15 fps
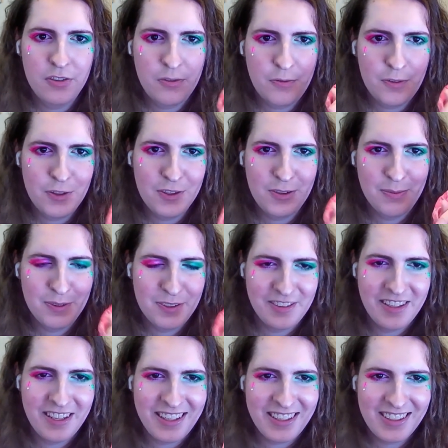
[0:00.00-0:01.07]
first
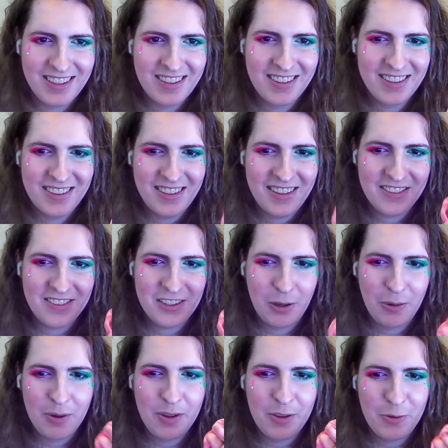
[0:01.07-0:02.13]
mistake is
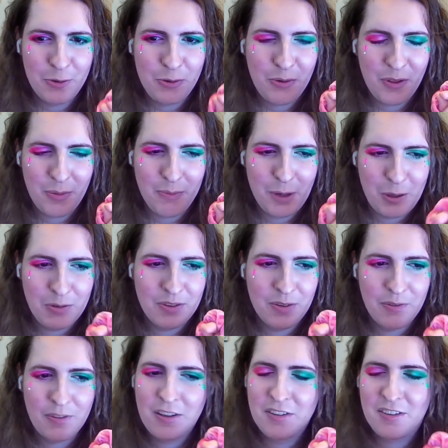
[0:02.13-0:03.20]
going through with most
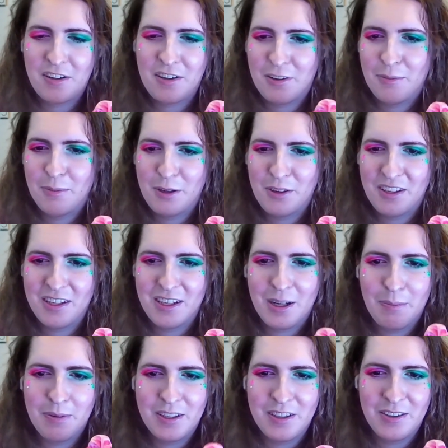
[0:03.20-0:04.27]
of the ceremony
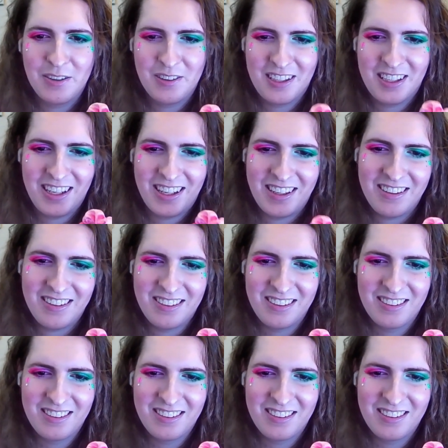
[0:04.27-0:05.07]
up until the end.